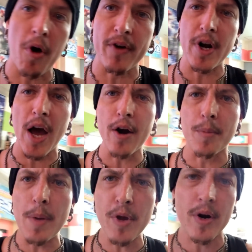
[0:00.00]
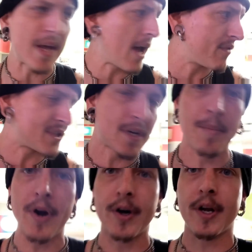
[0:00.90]
over here, I don't know, maybe you already have this in
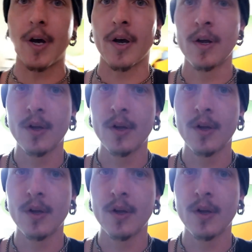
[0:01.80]
America.